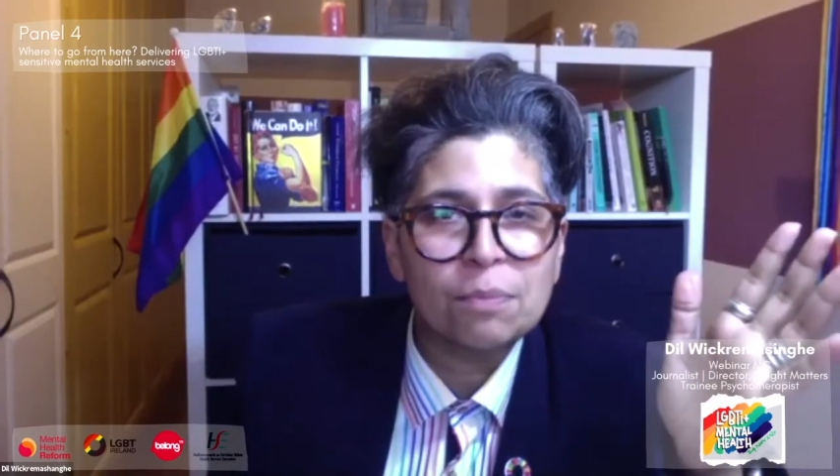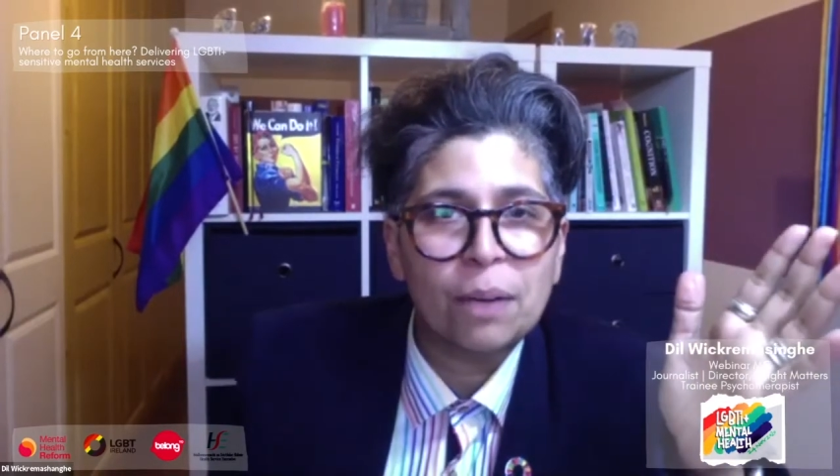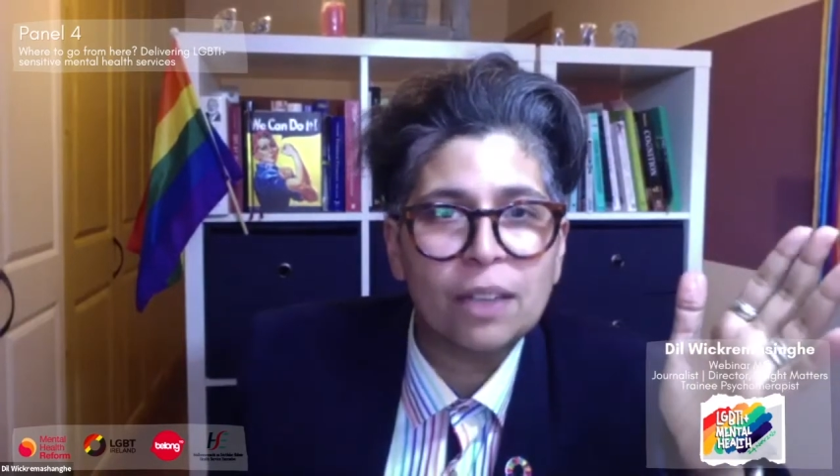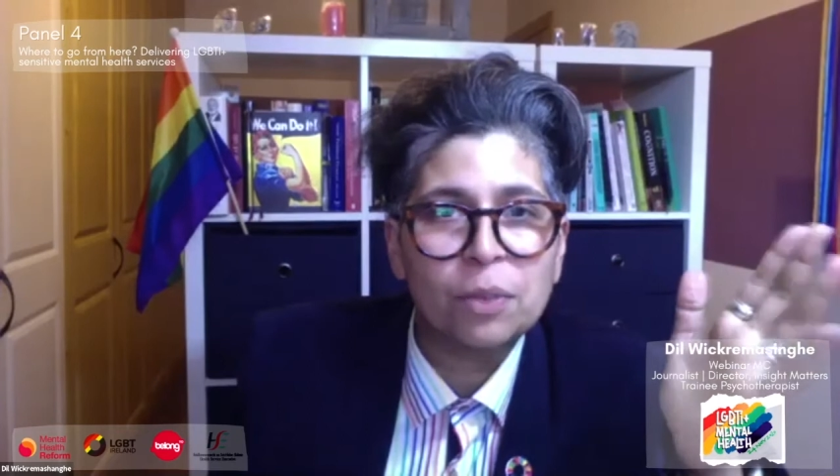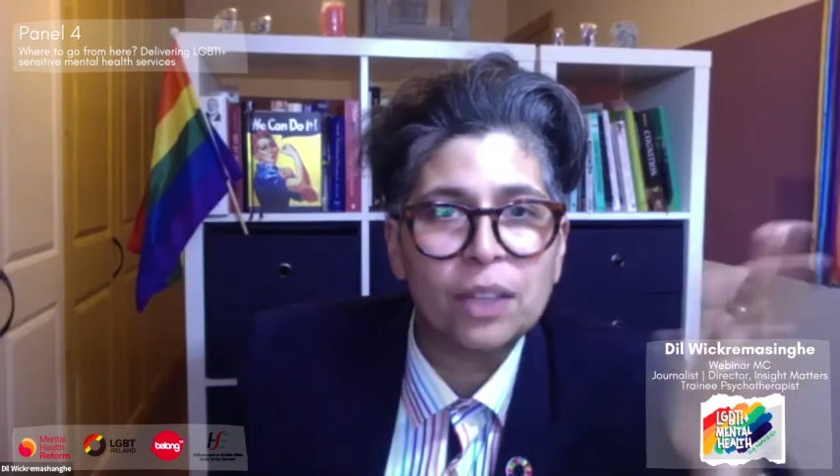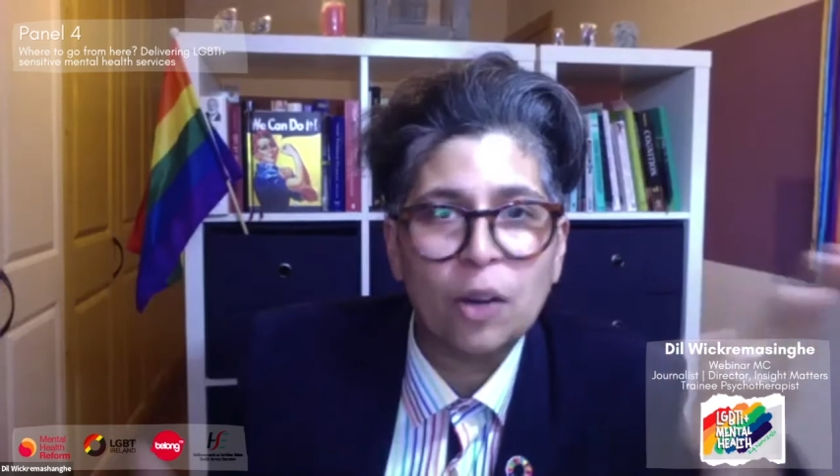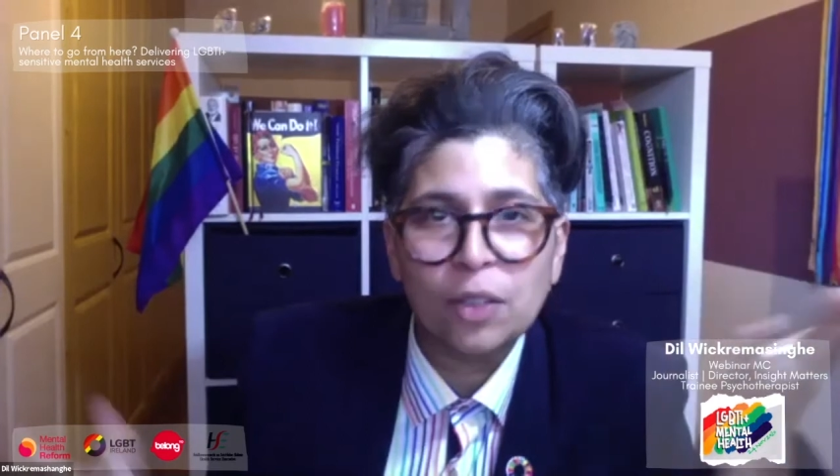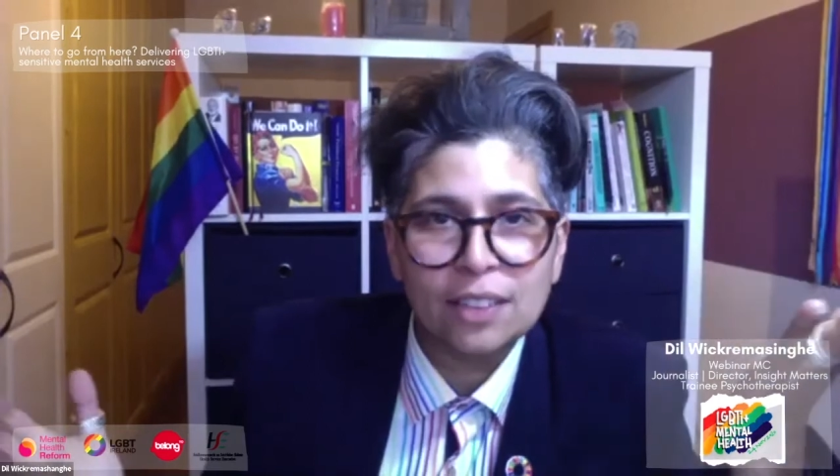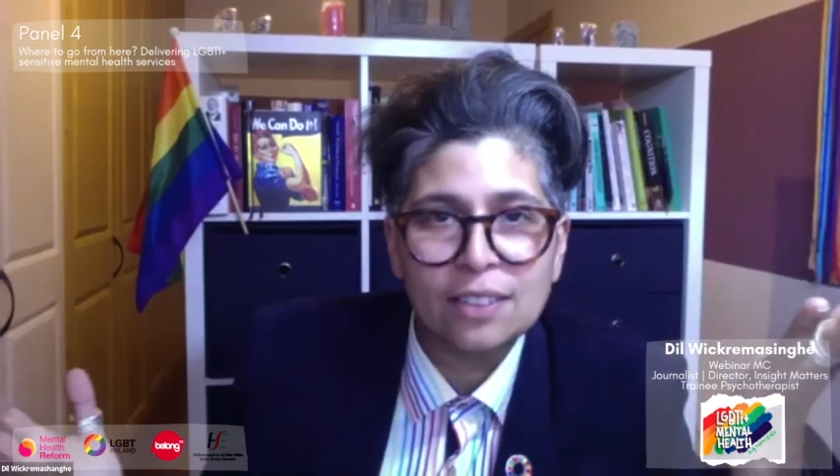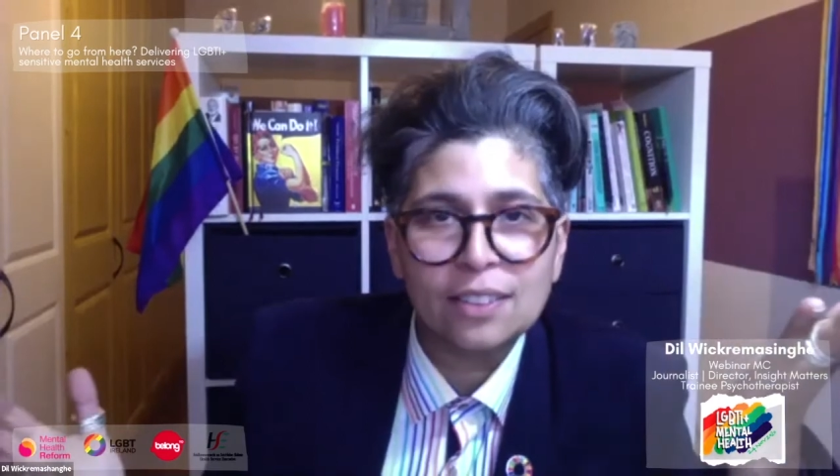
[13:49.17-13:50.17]
but
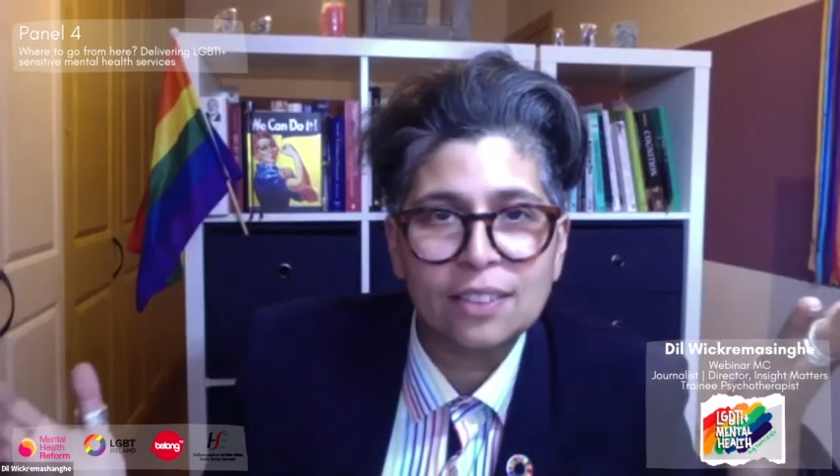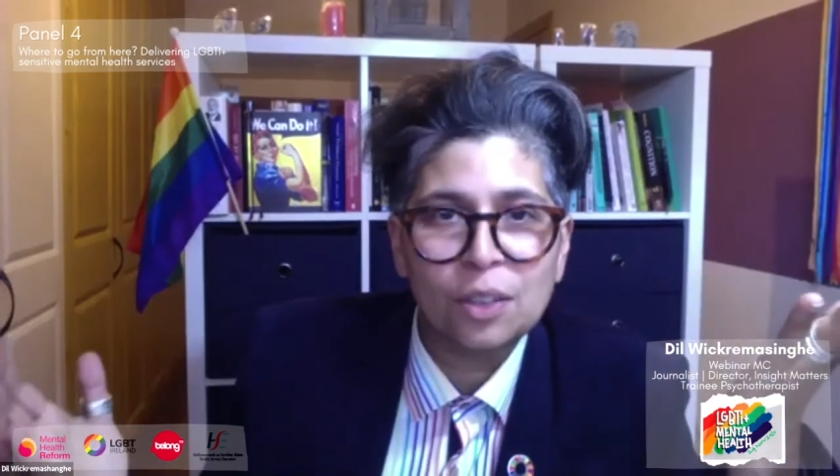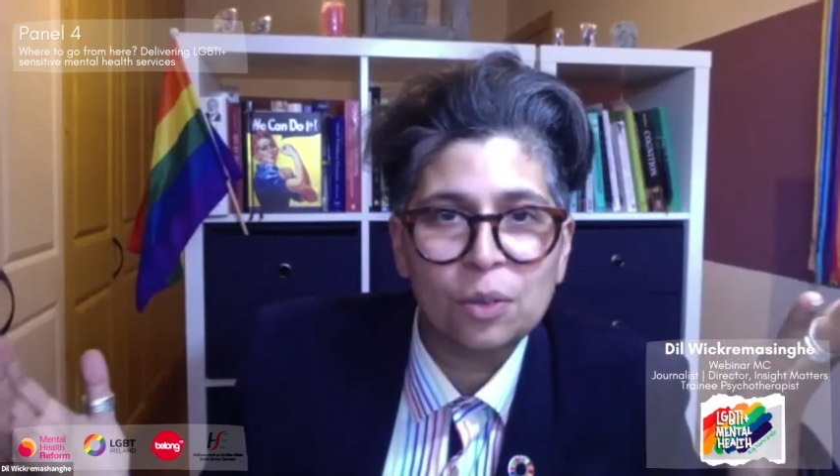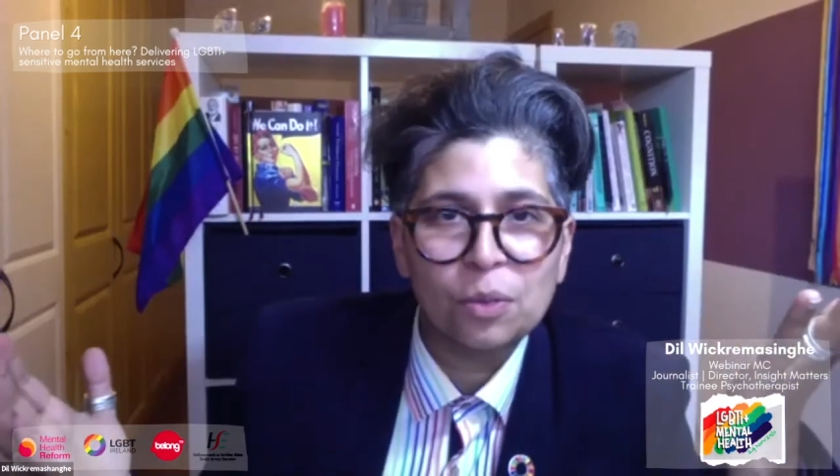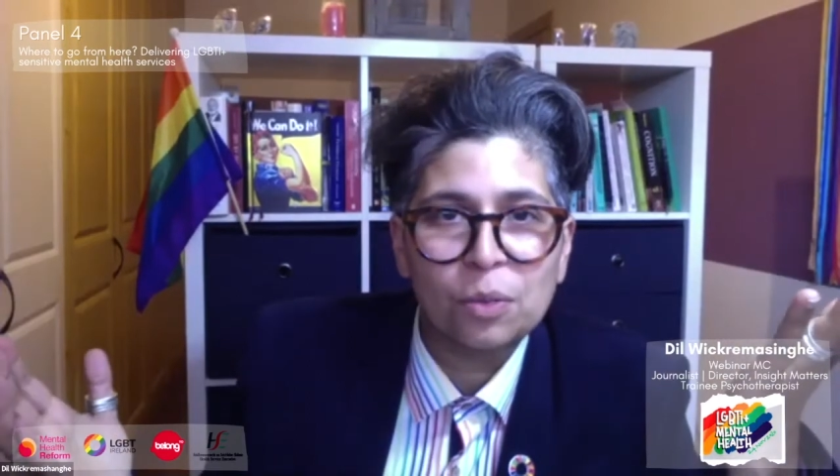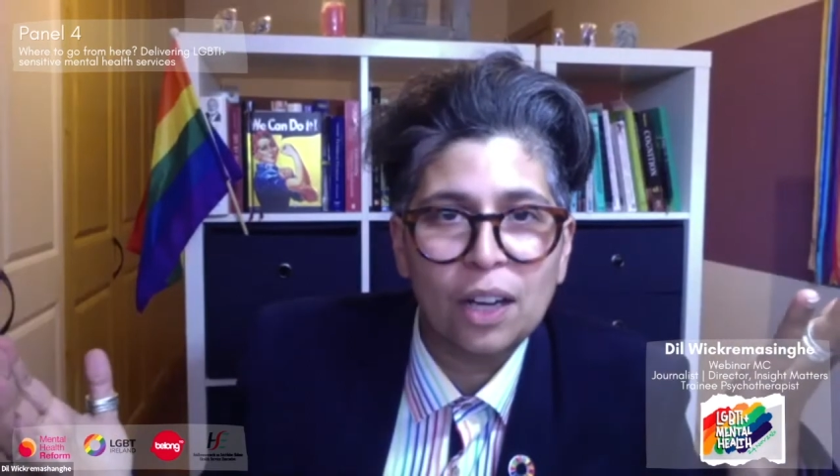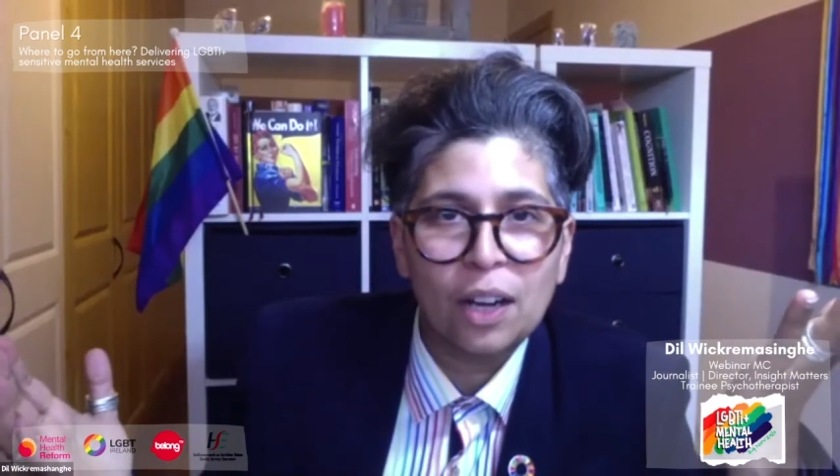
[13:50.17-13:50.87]
without us, you know,